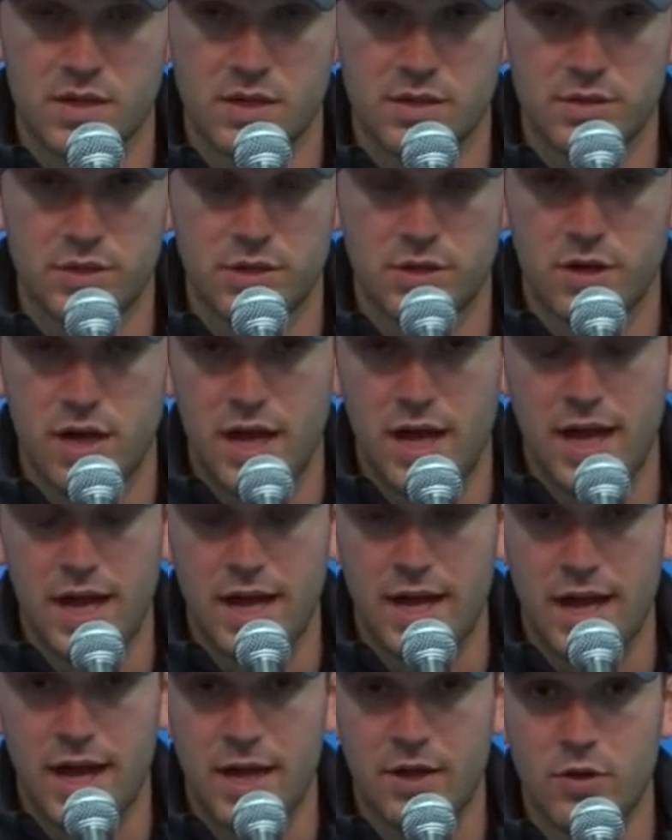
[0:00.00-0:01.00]
you know,
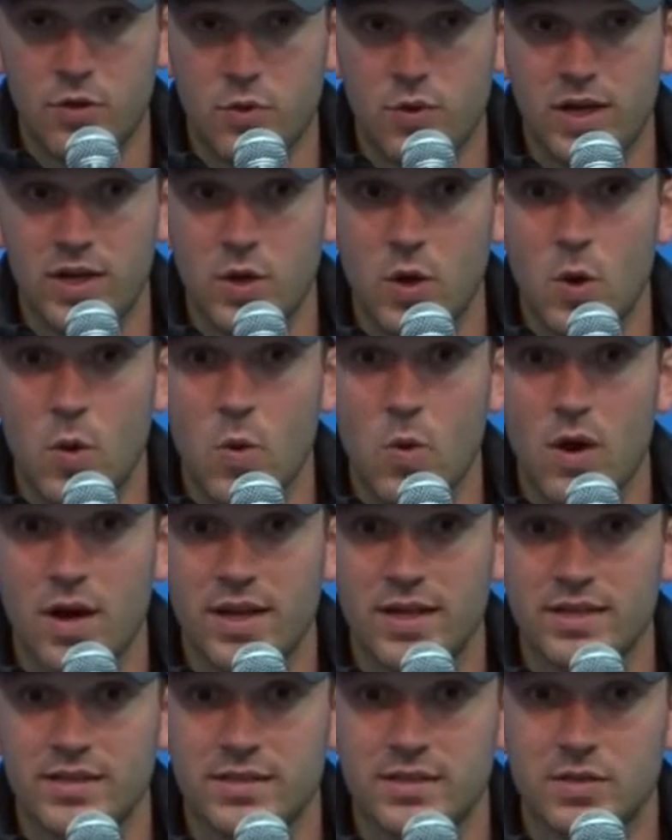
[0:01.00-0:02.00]
I don't really know what
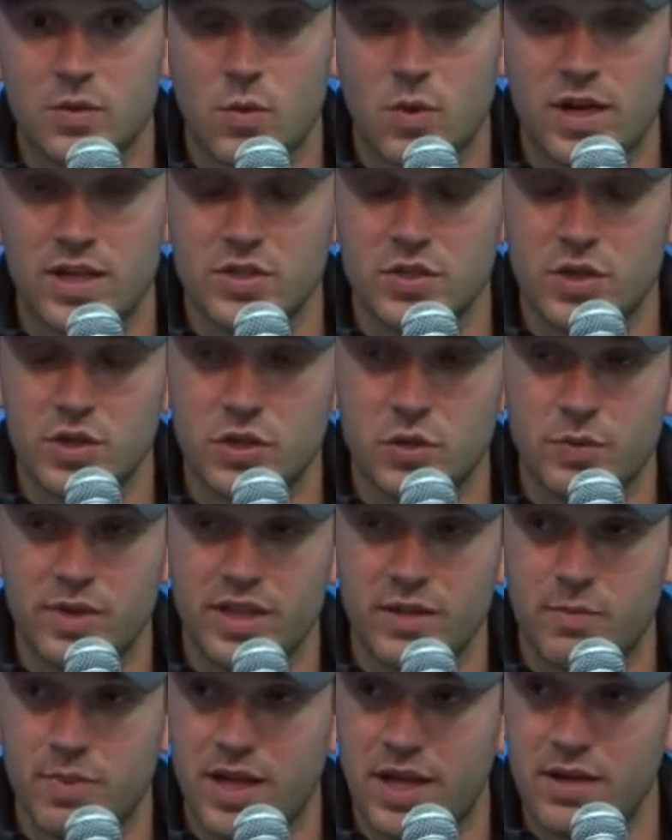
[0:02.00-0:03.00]
is going to be
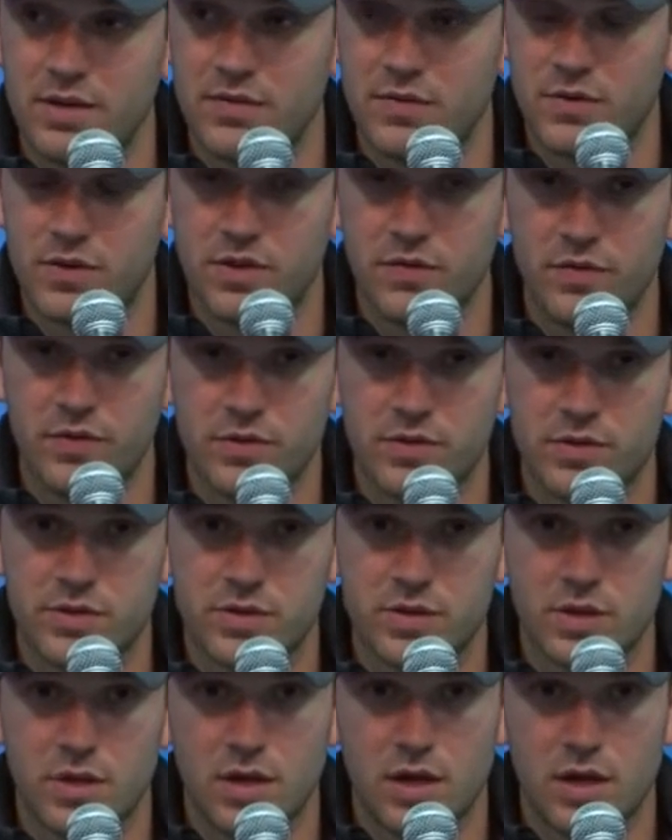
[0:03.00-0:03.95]
the plan for the future.